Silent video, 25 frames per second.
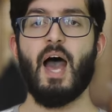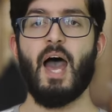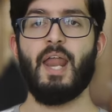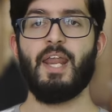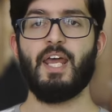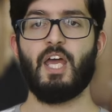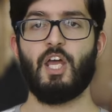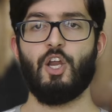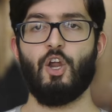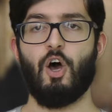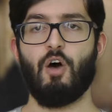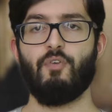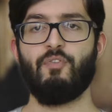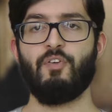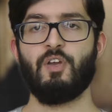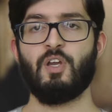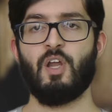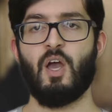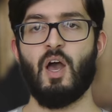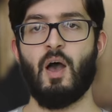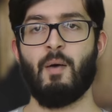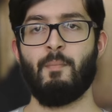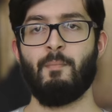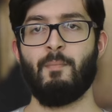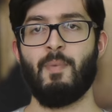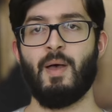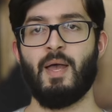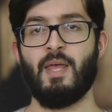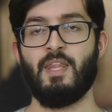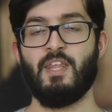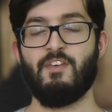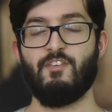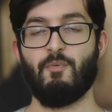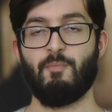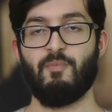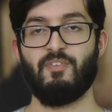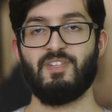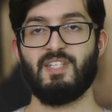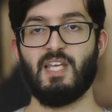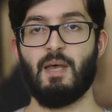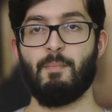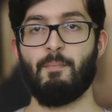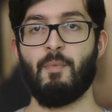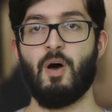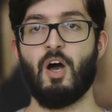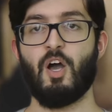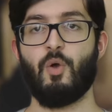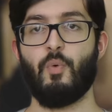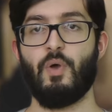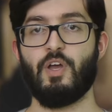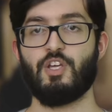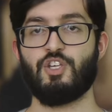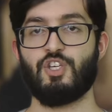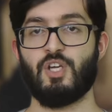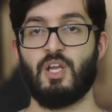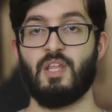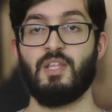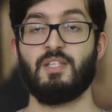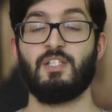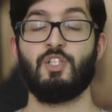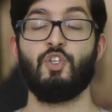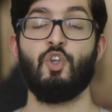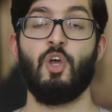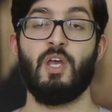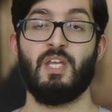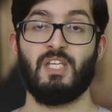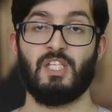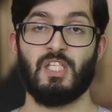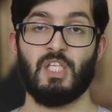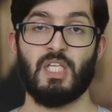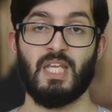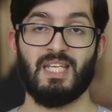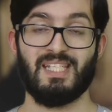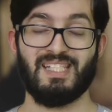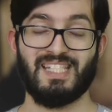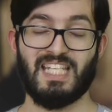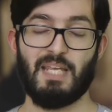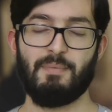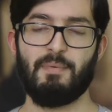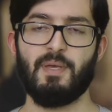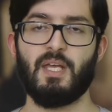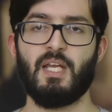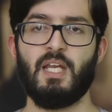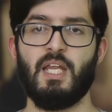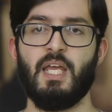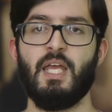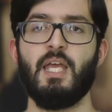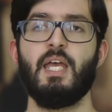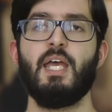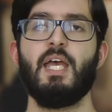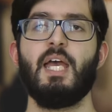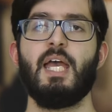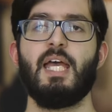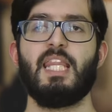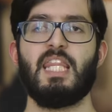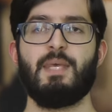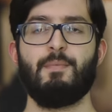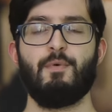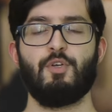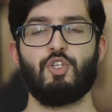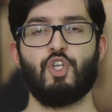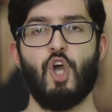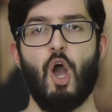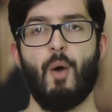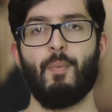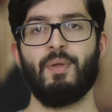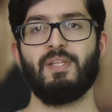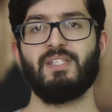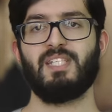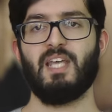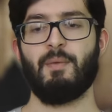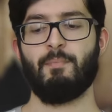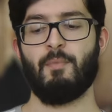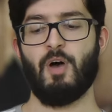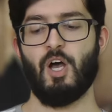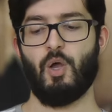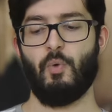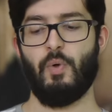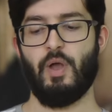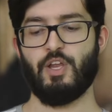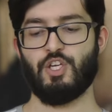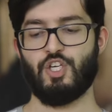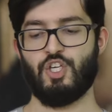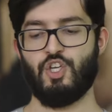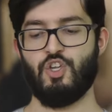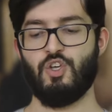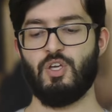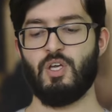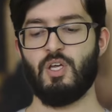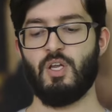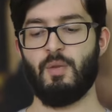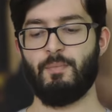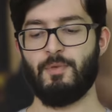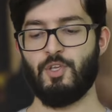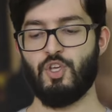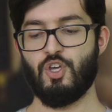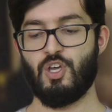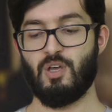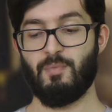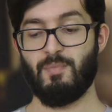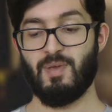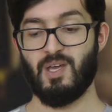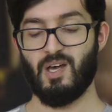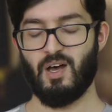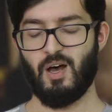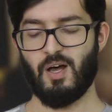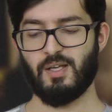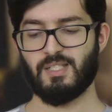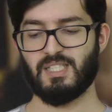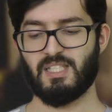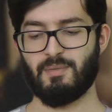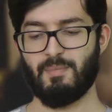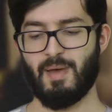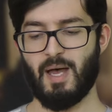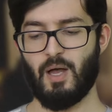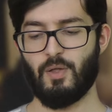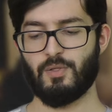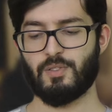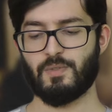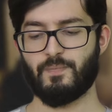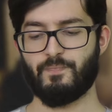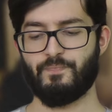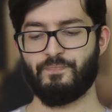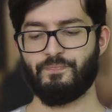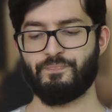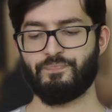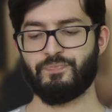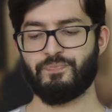and it can often come in the form of a 10-mark question, and it's typically the most common 10-mark question you could be asked about.